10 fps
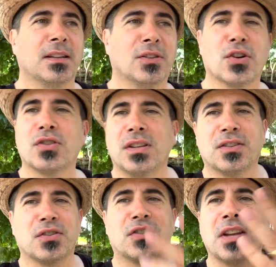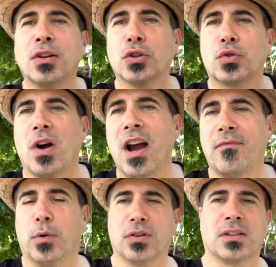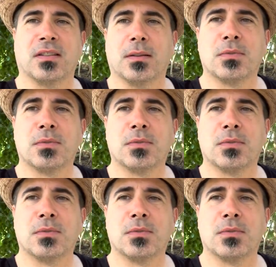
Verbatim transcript: There's there's single drive most of them,